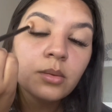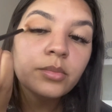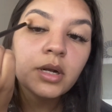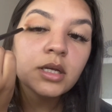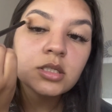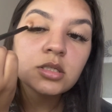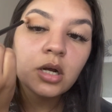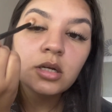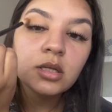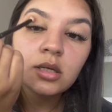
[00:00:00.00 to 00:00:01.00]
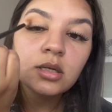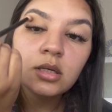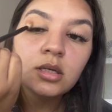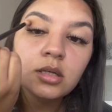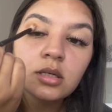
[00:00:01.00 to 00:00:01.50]
But I start
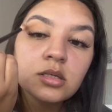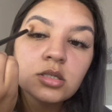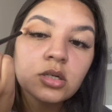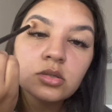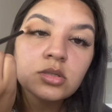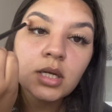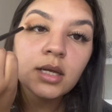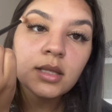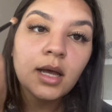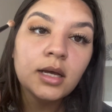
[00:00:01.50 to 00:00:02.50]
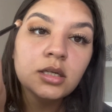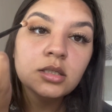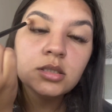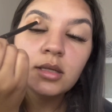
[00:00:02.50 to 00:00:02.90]
in circles like at the edge,